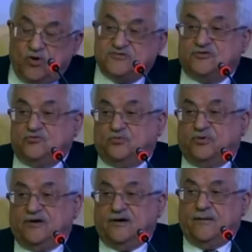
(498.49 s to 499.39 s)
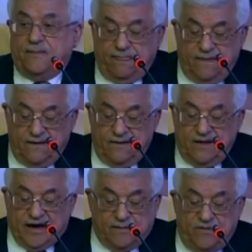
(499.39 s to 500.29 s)
between the northern
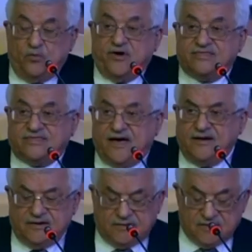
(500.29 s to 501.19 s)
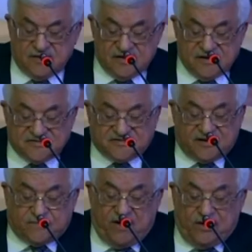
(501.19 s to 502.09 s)
and southern regions of the West
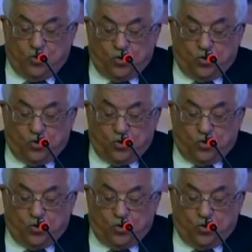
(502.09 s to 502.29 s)
Bank.